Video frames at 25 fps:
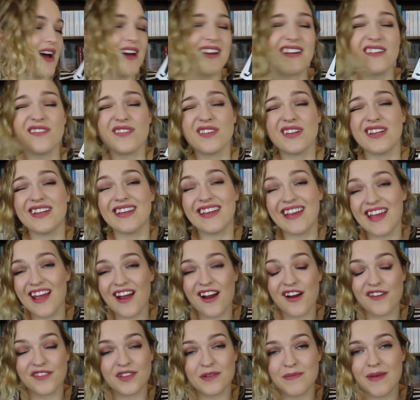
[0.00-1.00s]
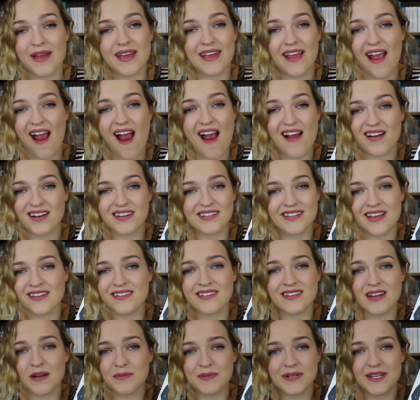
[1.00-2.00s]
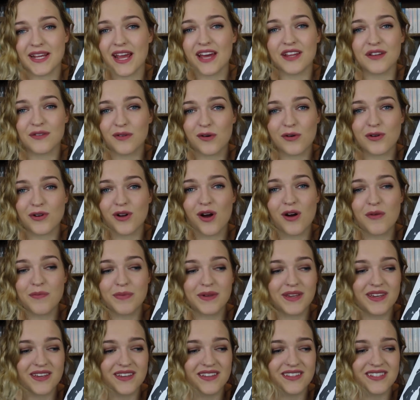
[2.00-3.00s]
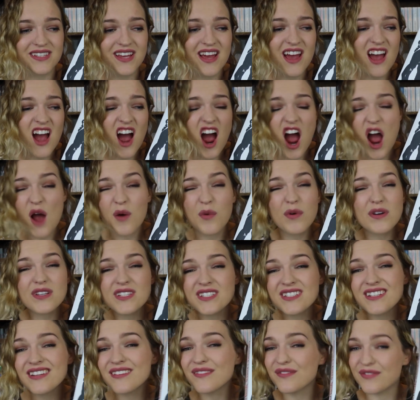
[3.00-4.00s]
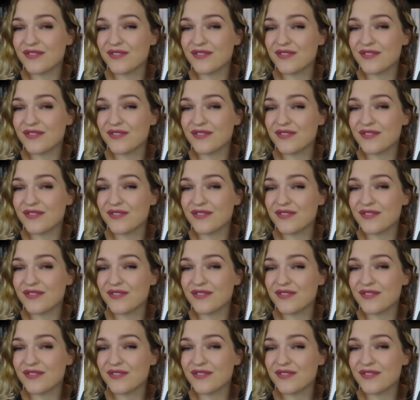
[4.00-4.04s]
I didn't really care if the main characters ended up together or not because I wasn't